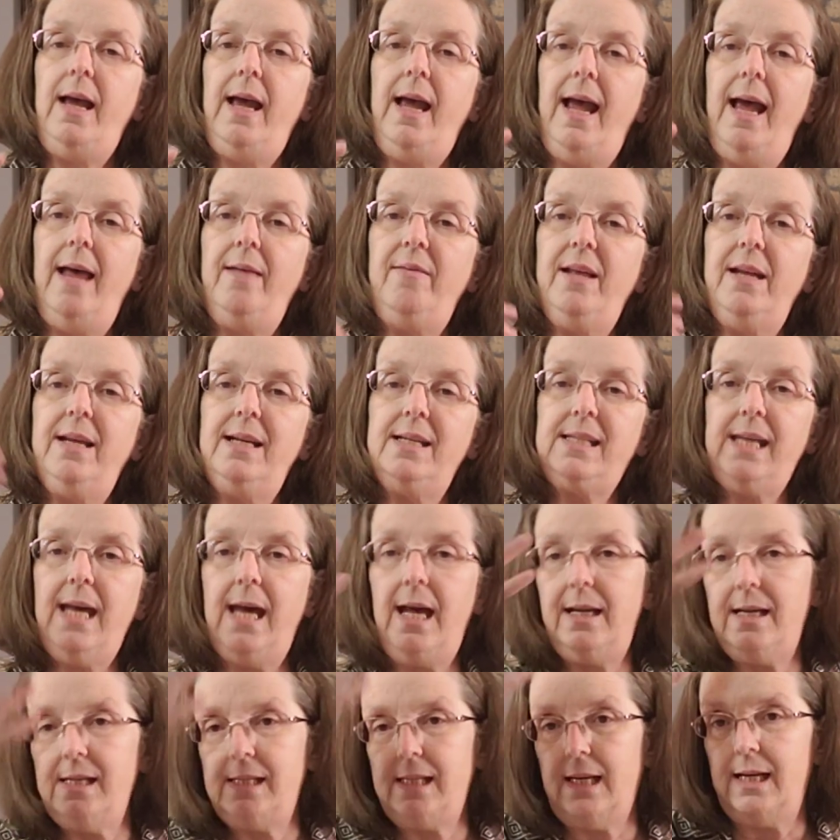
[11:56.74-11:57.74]
and then his
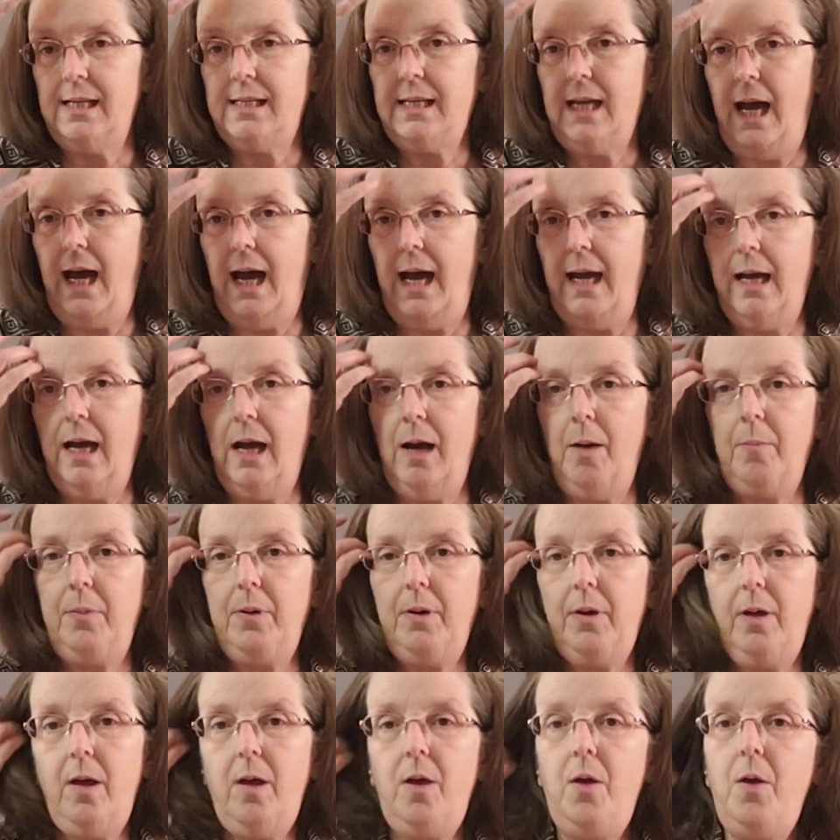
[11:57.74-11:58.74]
head is in a tie-up.
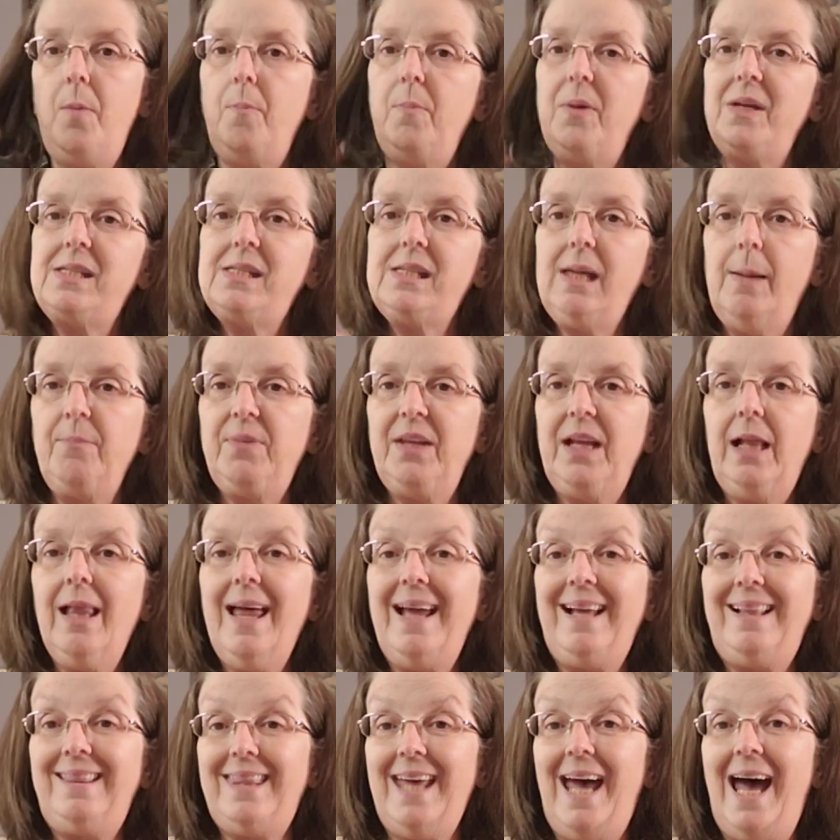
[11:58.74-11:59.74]
But something
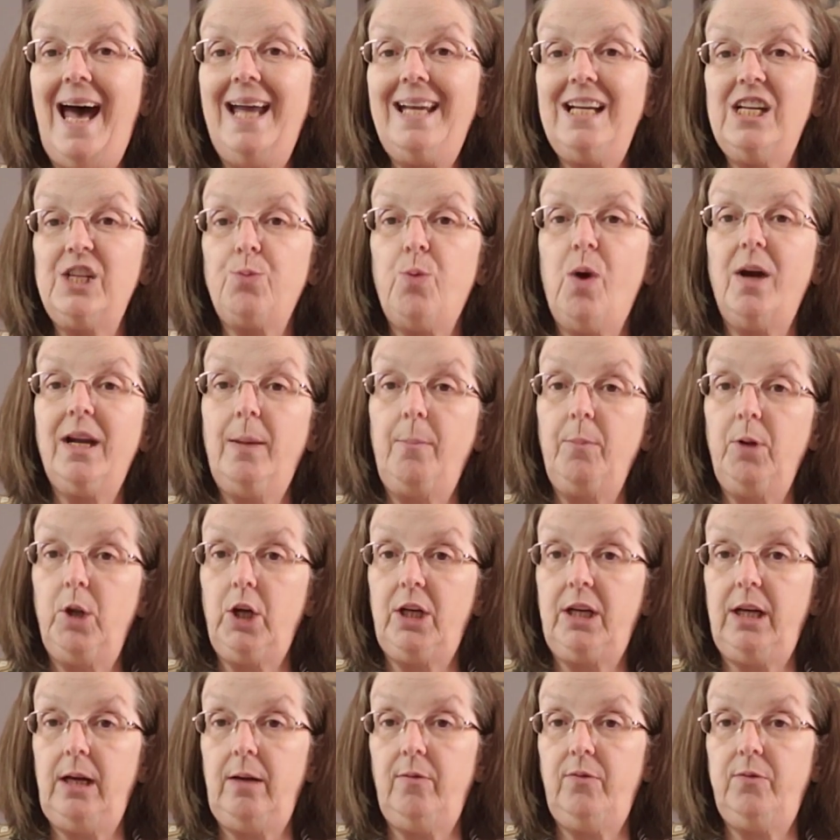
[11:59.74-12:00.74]
like that is what I'm
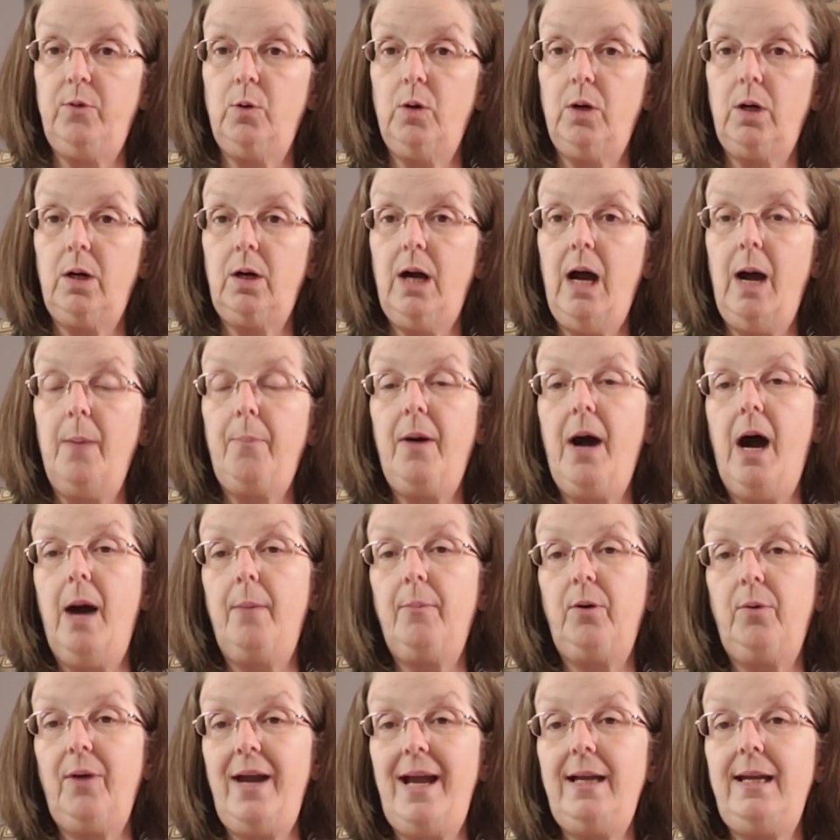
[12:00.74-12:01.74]
looking for. A
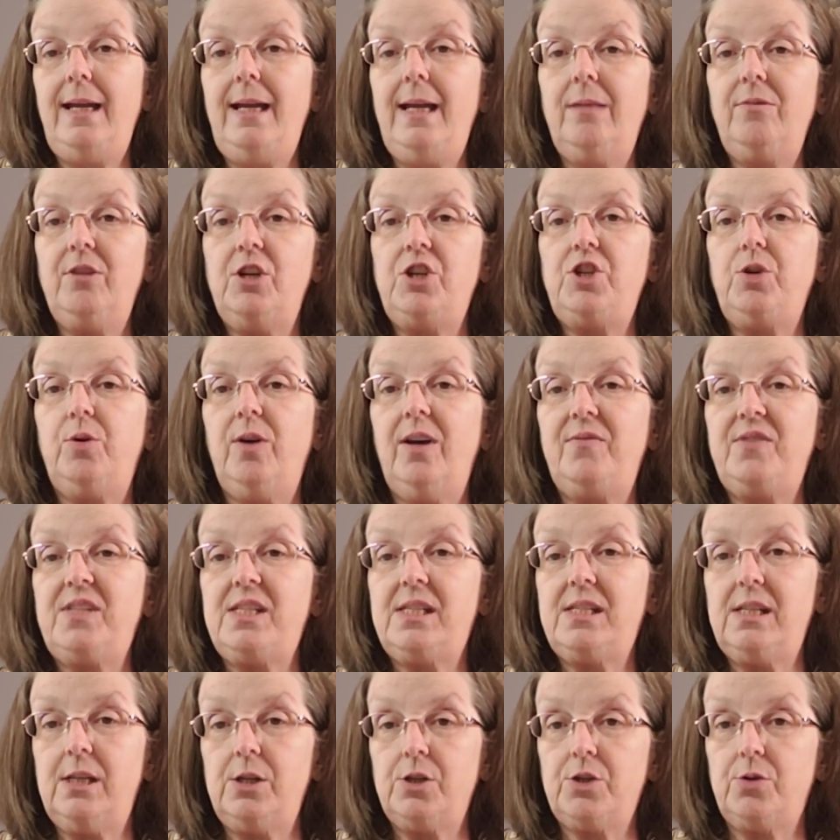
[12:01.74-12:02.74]
Pomeranian that you have
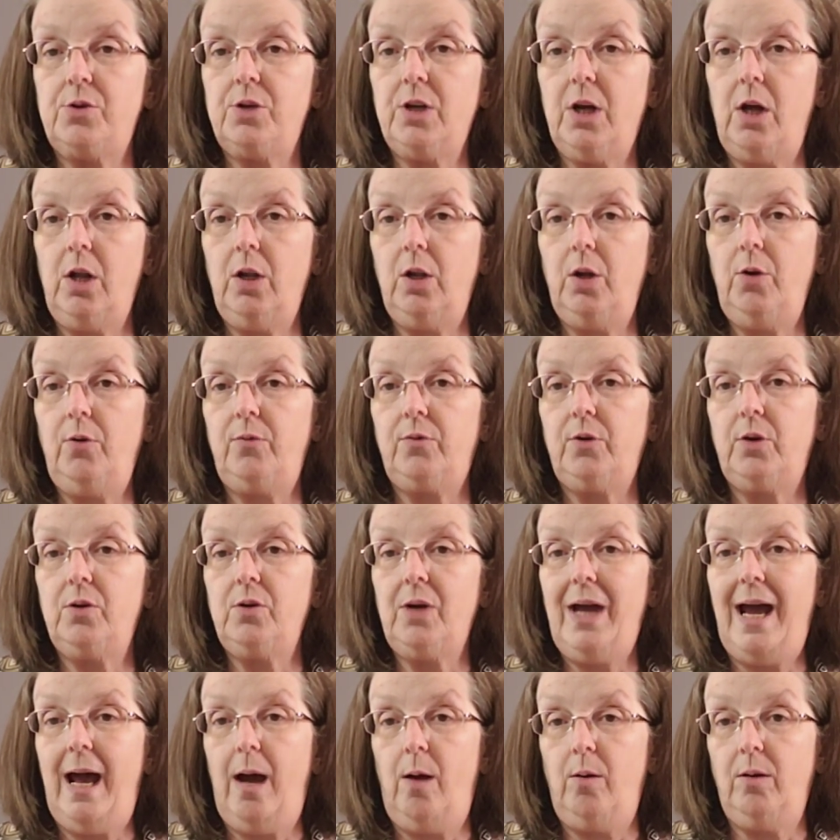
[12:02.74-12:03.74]
scissored all
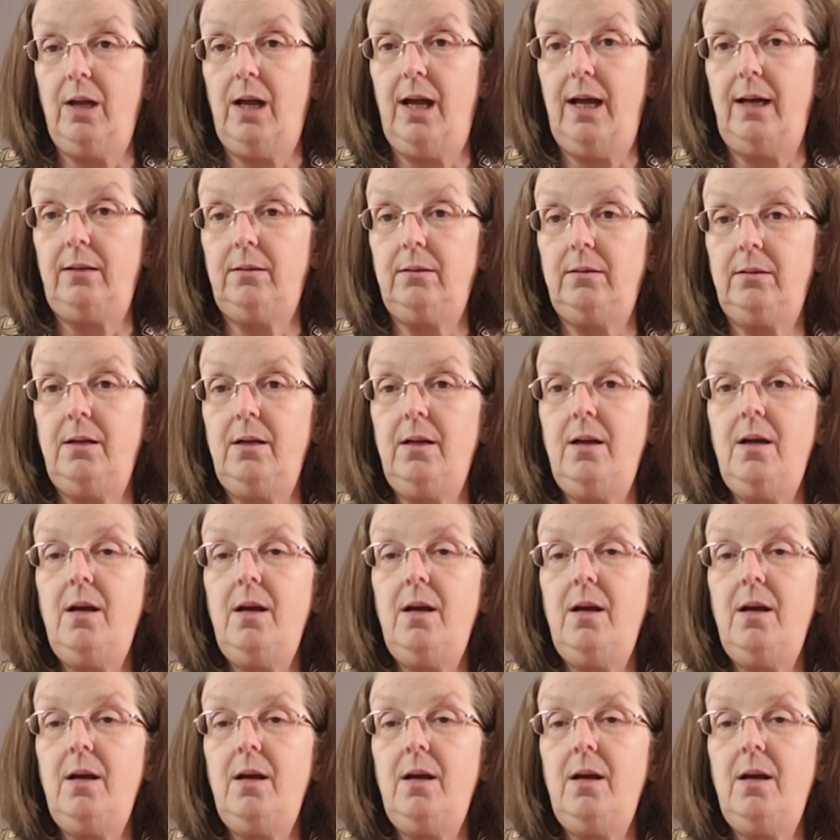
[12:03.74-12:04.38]
over outline.